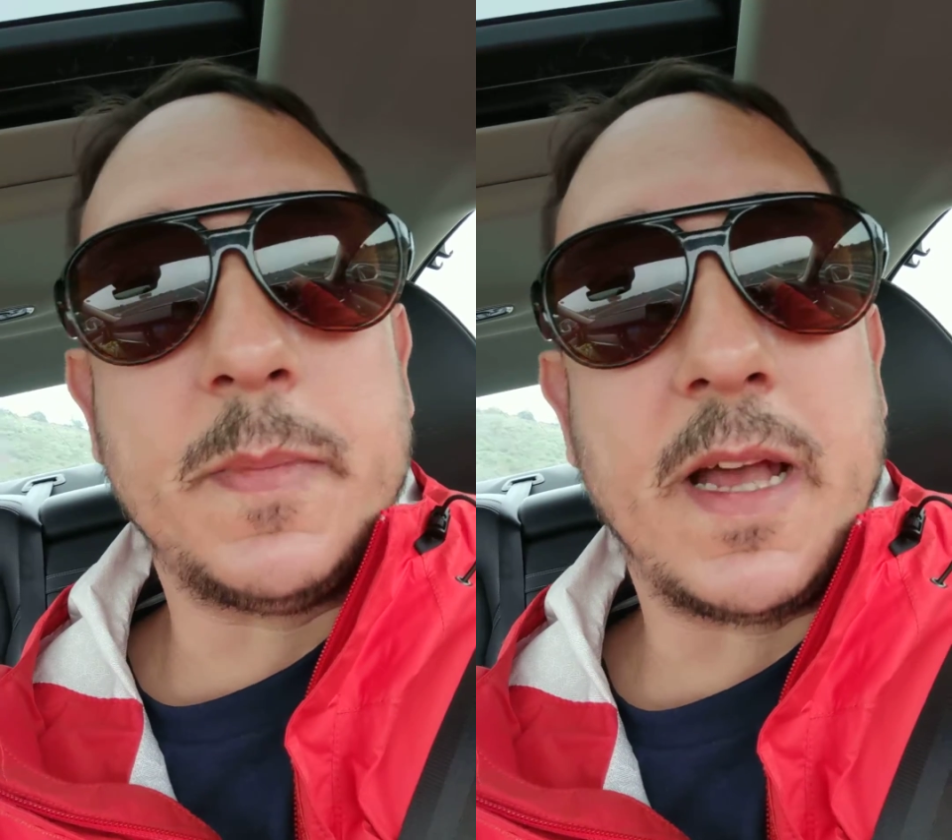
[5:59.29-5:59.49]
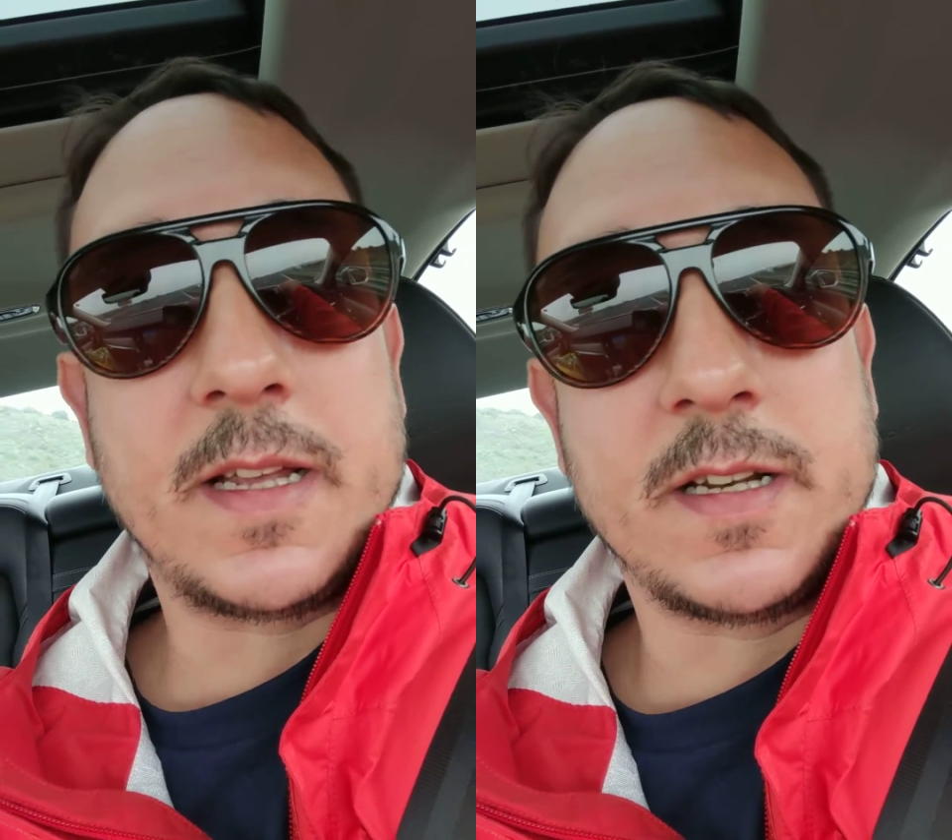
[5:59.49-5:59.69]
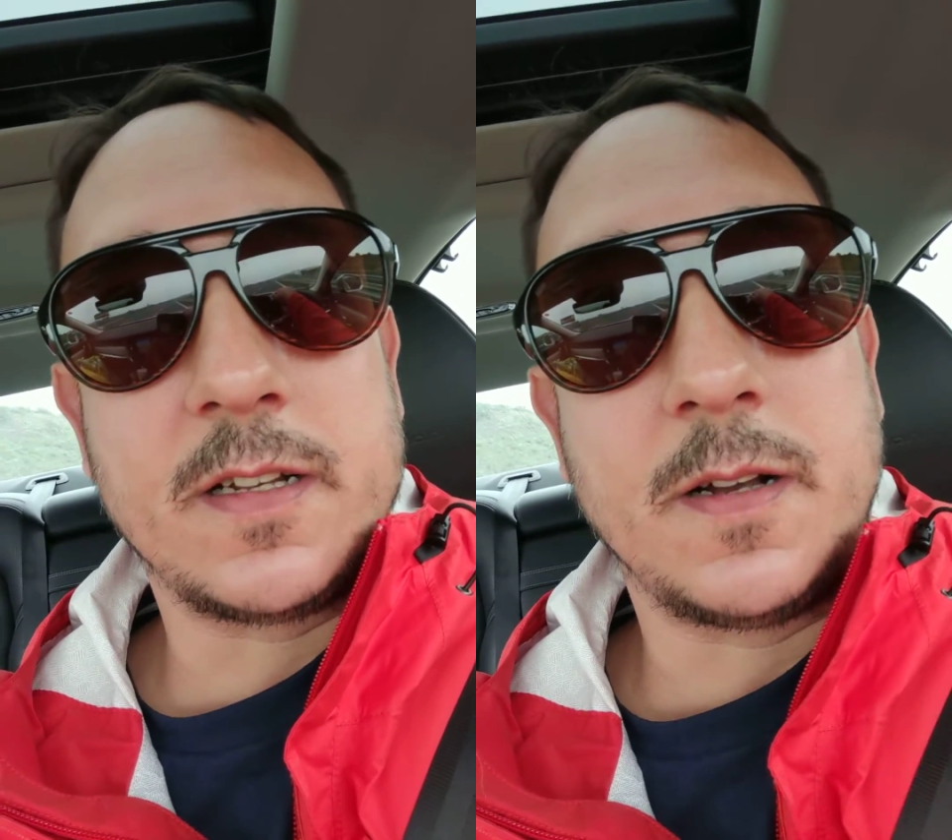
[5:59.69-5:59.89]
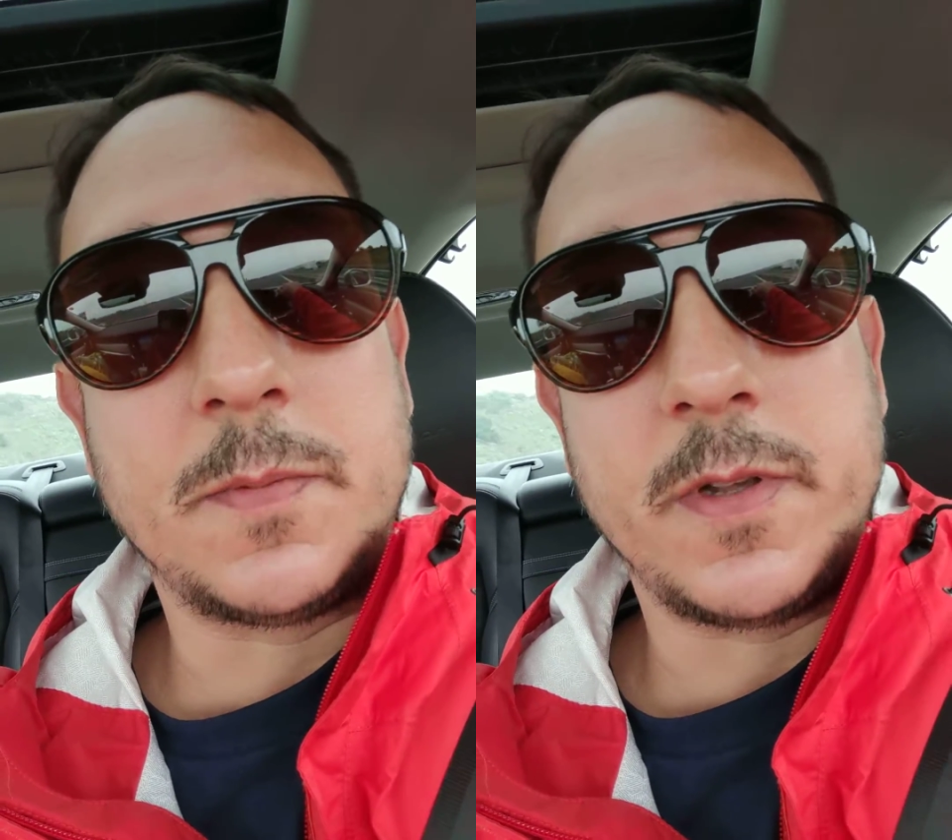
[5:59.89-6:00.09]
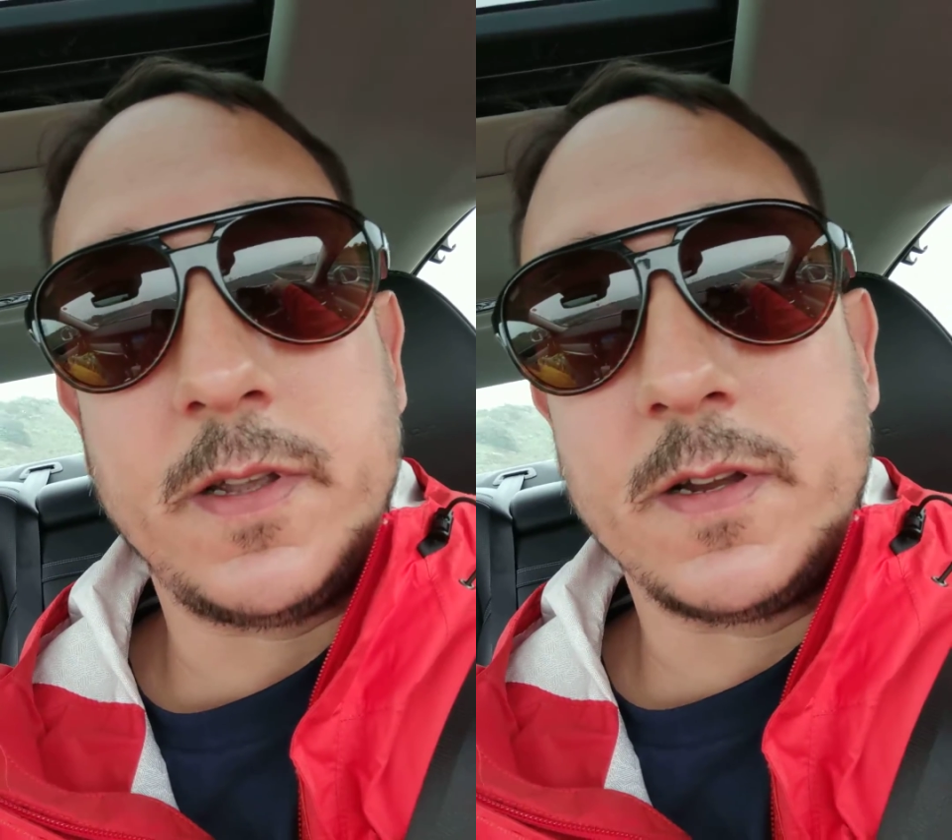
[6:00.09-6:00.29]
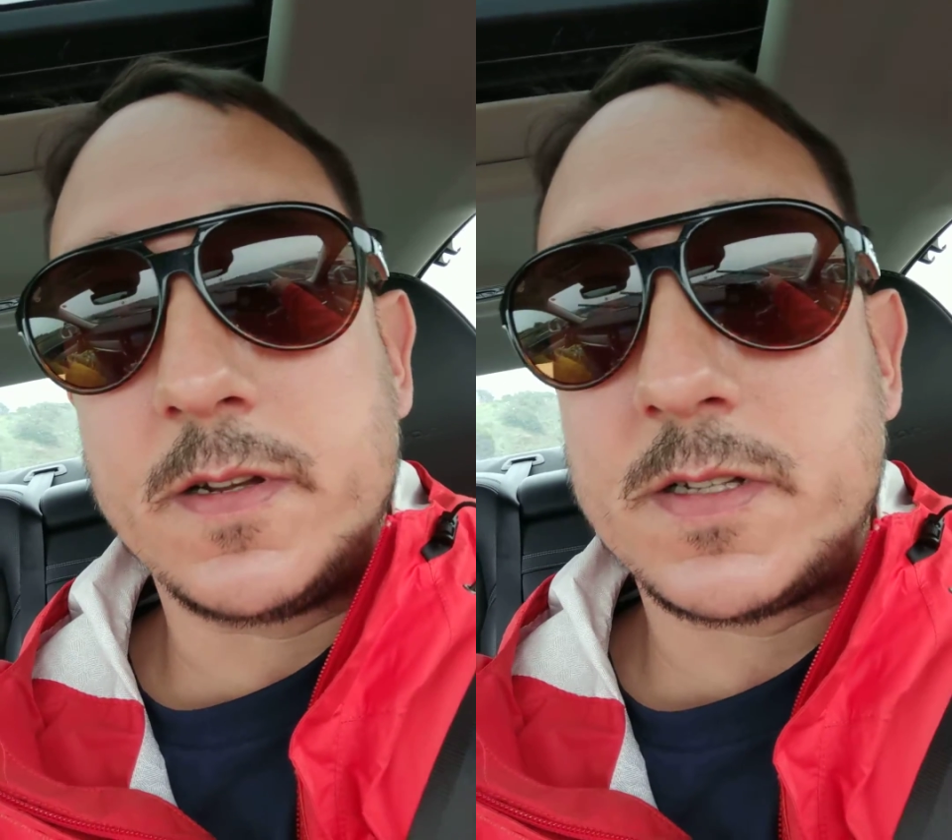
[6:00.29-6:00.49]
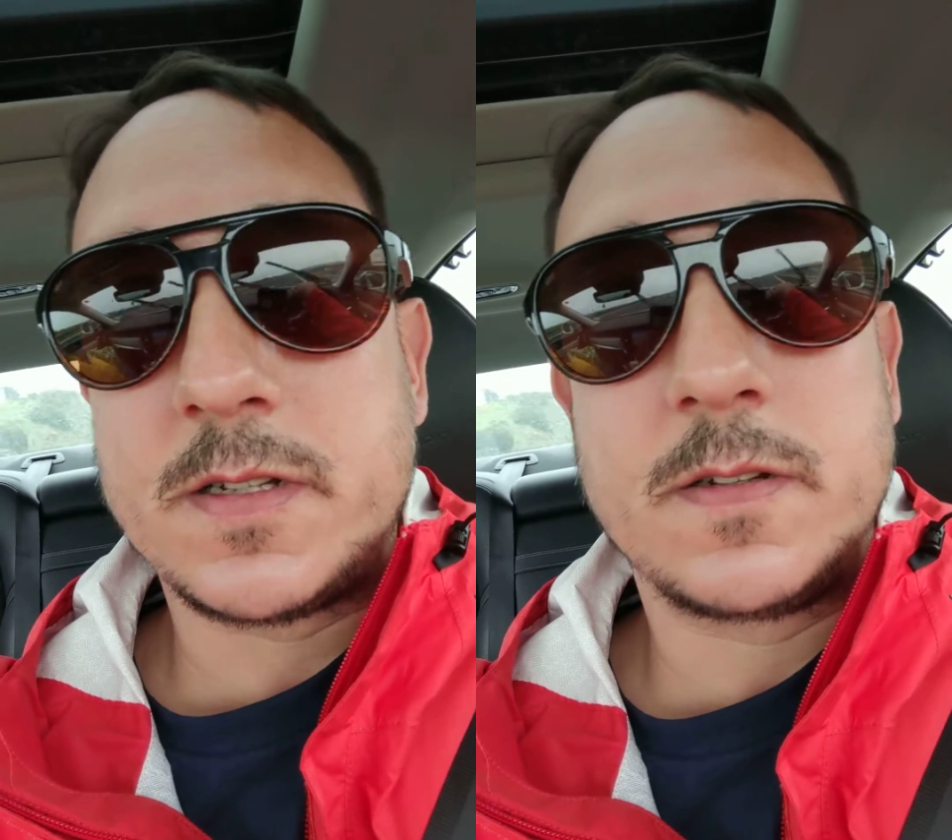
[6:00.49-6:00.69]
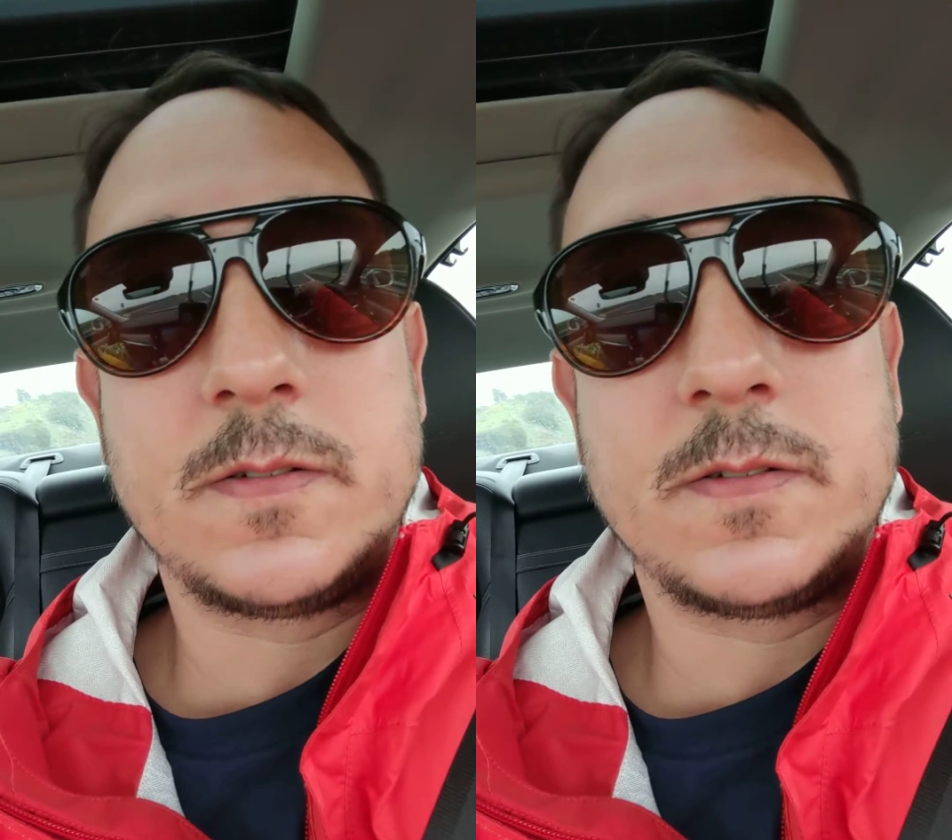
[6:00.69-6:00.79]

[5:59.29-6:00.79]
back in a couple years.